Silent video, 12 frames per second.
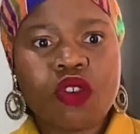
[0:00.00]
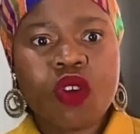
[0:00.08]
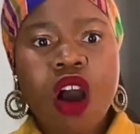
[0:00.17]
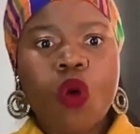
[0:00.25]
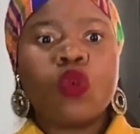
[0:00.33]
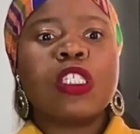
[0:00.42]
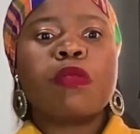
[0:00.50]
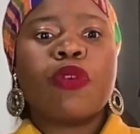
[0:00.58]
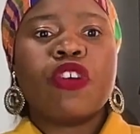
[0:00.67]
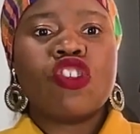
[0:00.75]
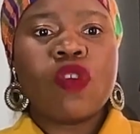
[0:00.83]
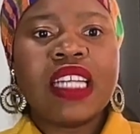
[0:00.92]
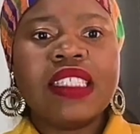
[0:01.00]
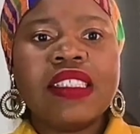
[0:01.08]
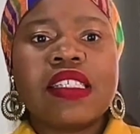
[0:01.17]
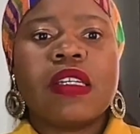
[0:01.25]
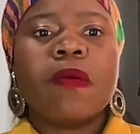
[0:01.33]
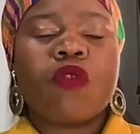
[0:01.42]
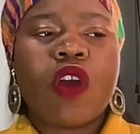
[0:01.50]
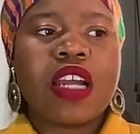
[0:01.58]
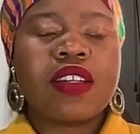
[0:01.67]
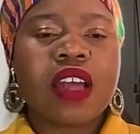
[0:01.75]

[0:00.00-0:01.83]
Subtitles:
our own spirituality, right,